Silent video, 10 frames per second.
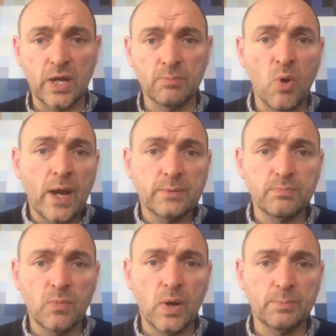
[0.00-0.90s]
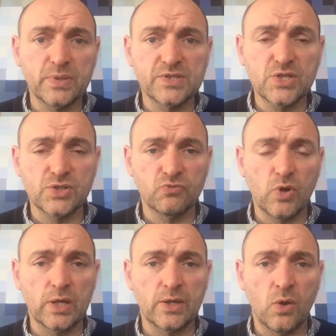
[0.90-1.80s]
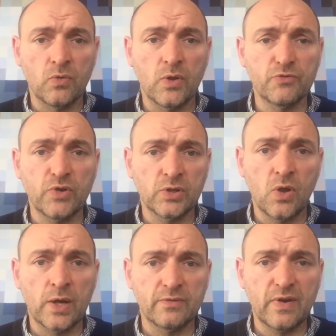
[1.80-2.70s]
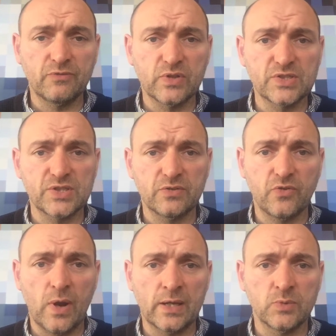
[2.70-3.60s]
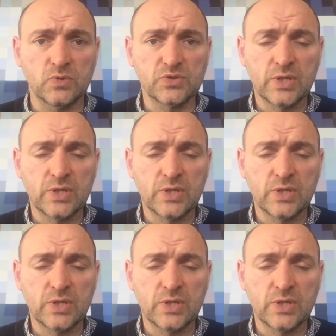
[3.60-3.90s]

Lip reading: my position really on the front line of advocacy for animals.